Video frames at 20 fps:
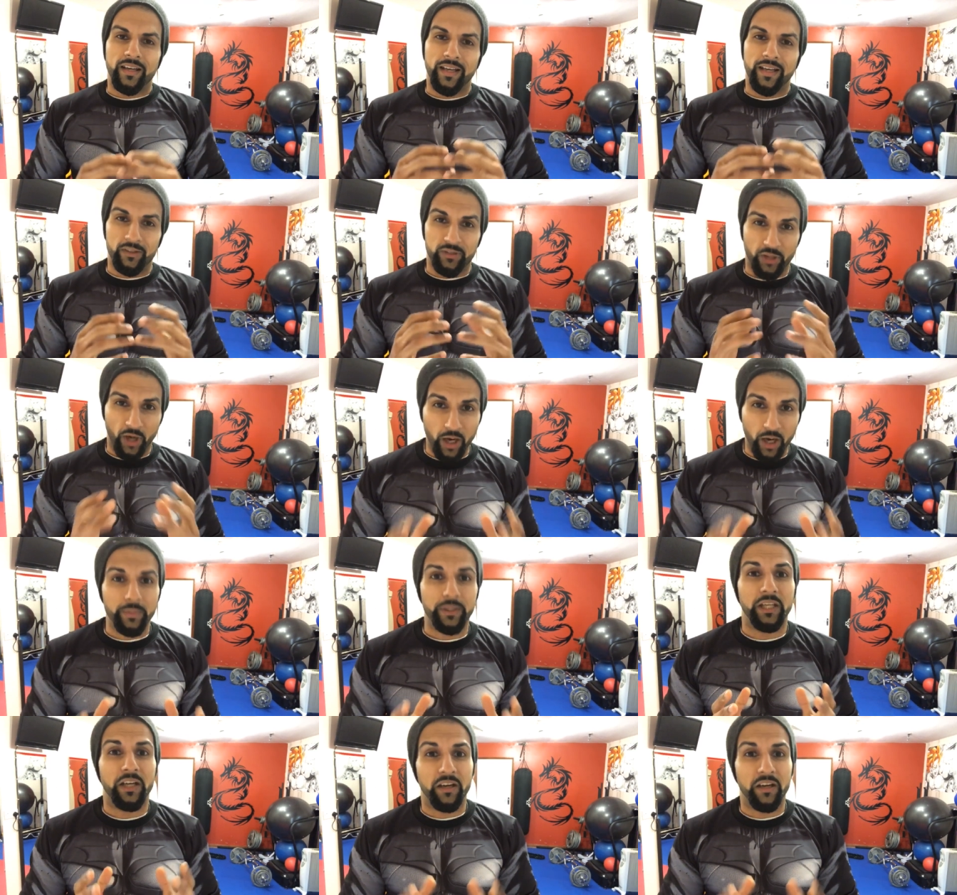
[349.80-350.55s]
Now
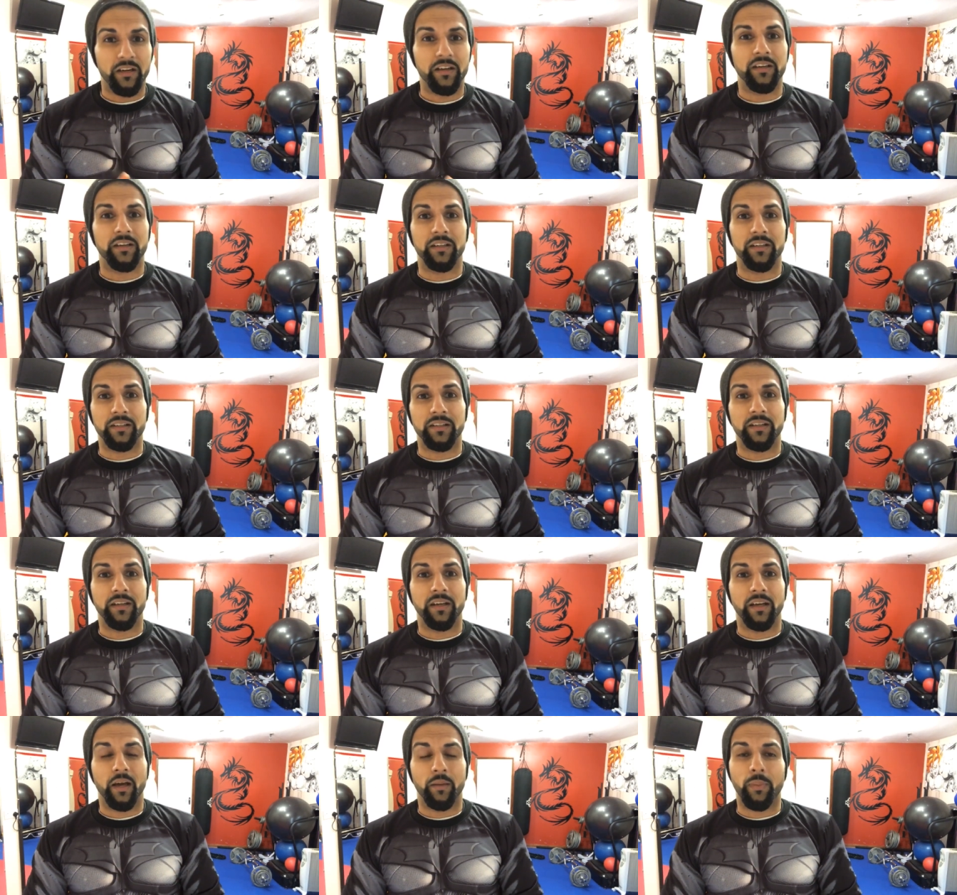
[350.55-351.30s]
Darby heard
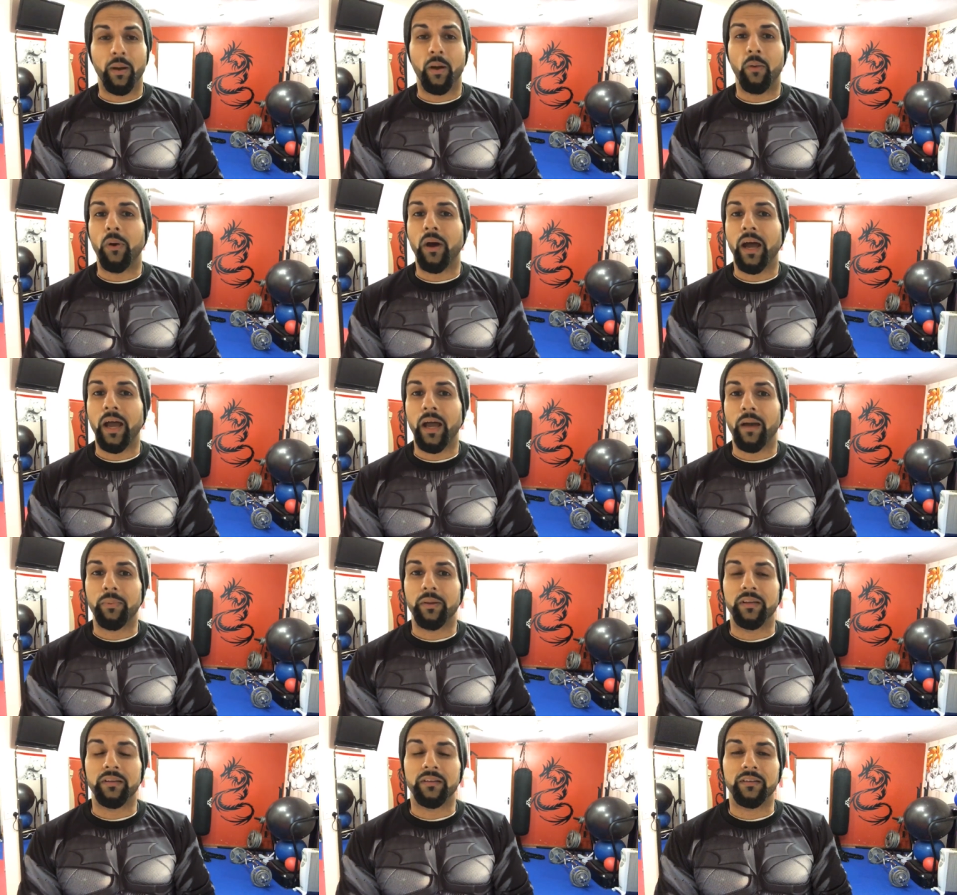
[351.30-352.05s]
about what
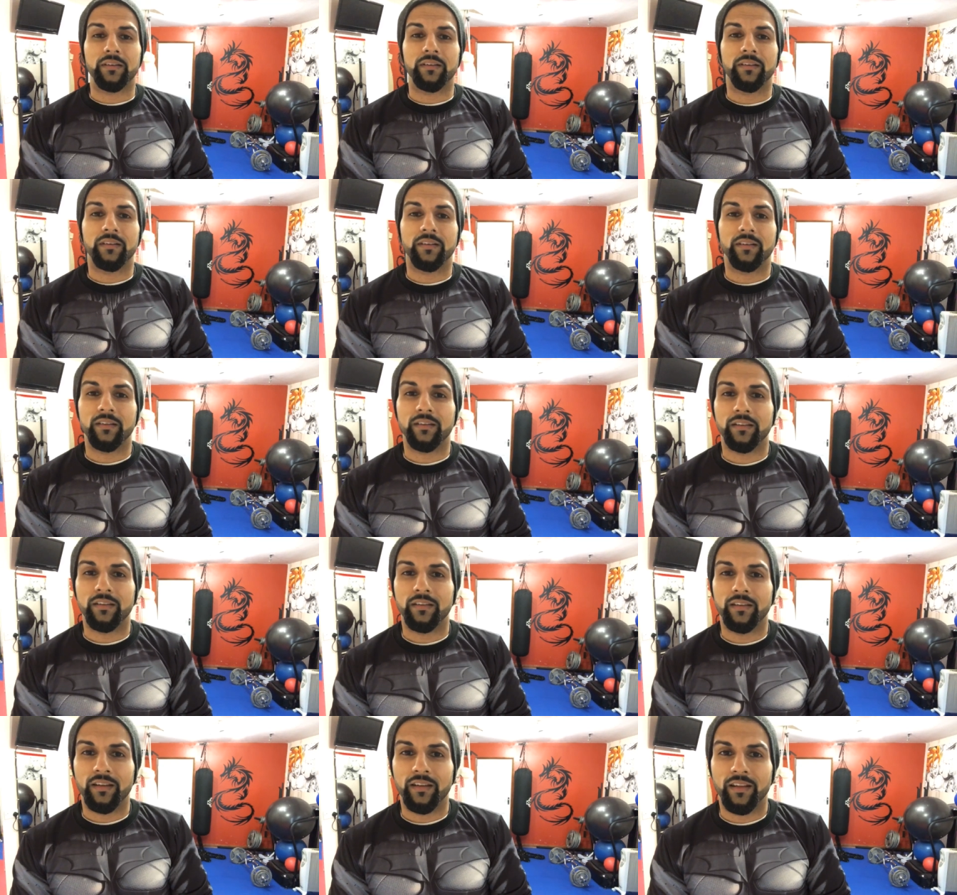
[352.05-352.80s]
happened,
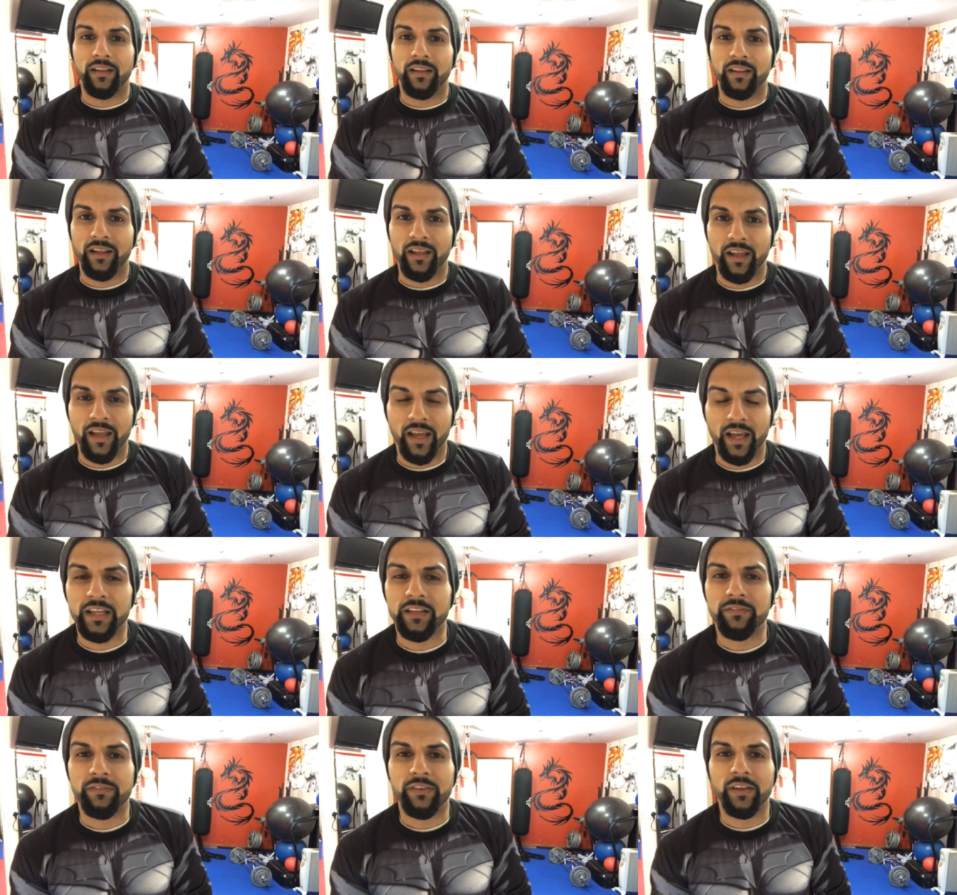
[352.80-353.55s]

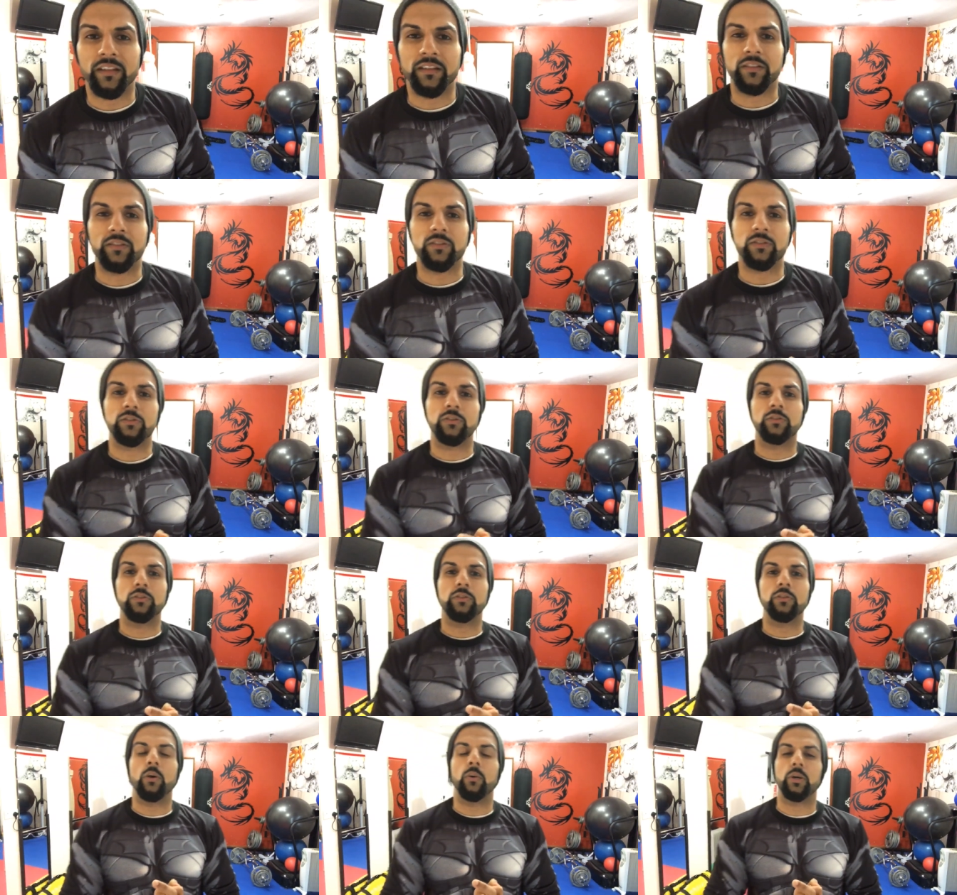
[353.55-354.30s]
and he felt
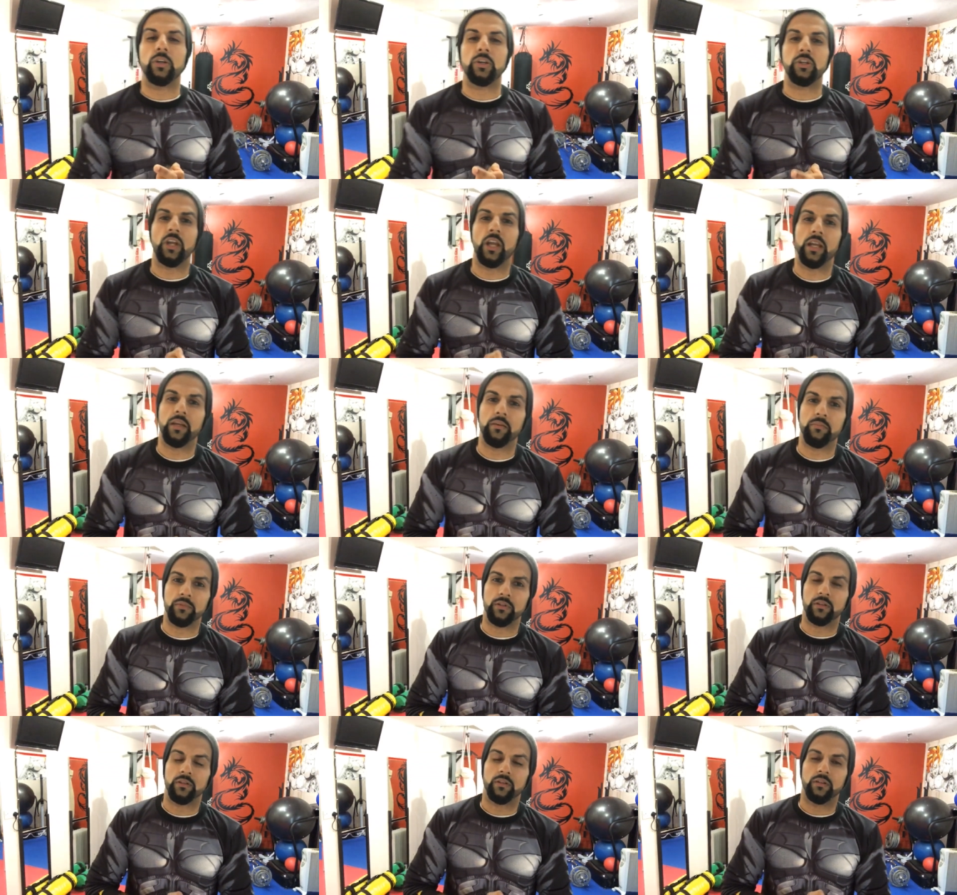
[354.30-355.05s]
so
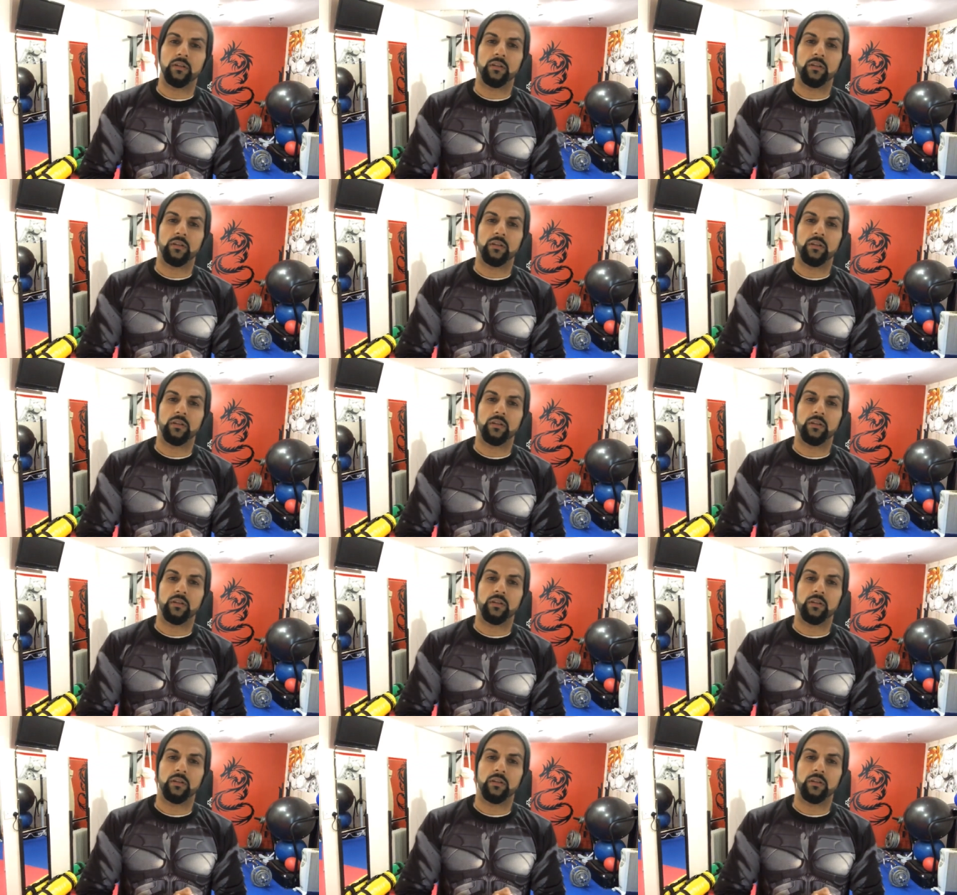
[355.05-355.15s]
ashamed.